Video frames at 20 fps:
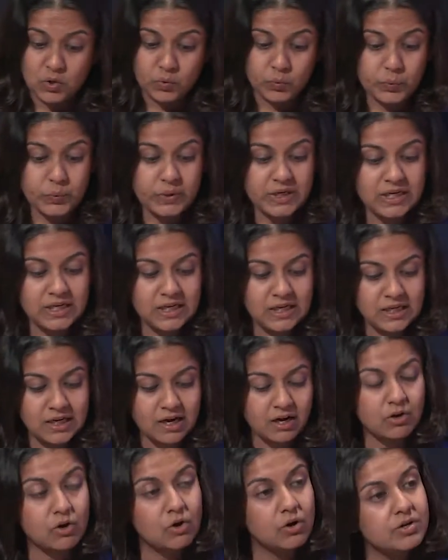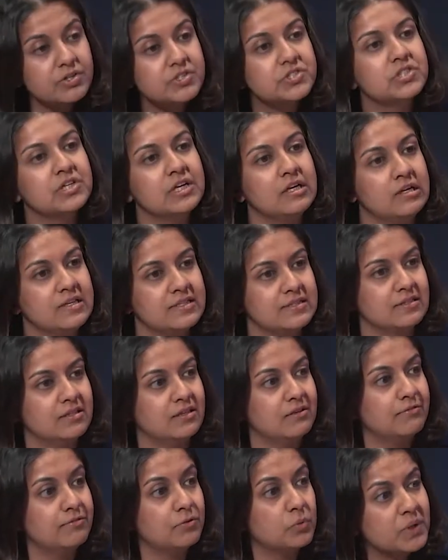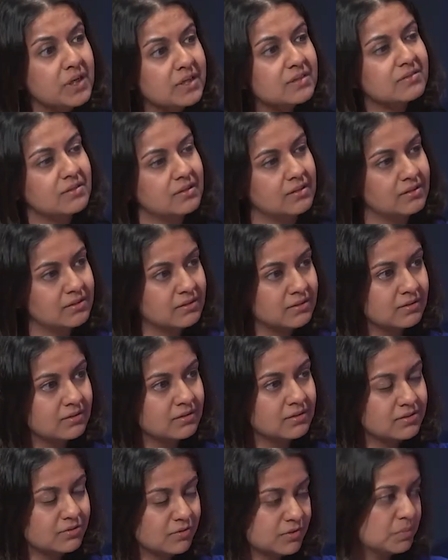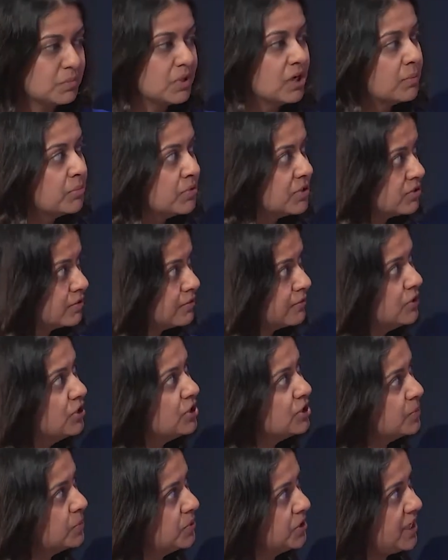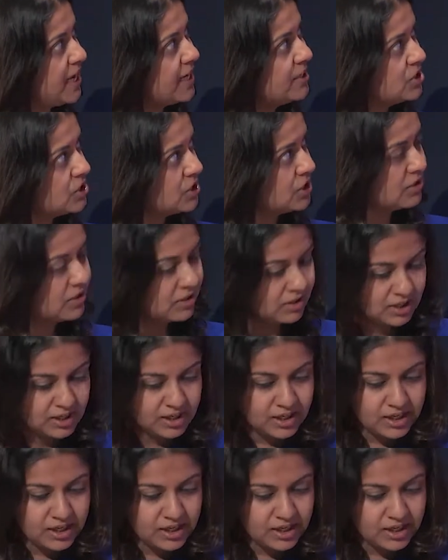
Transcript: we are constantly listening for weak signals, those murmurs of future potential.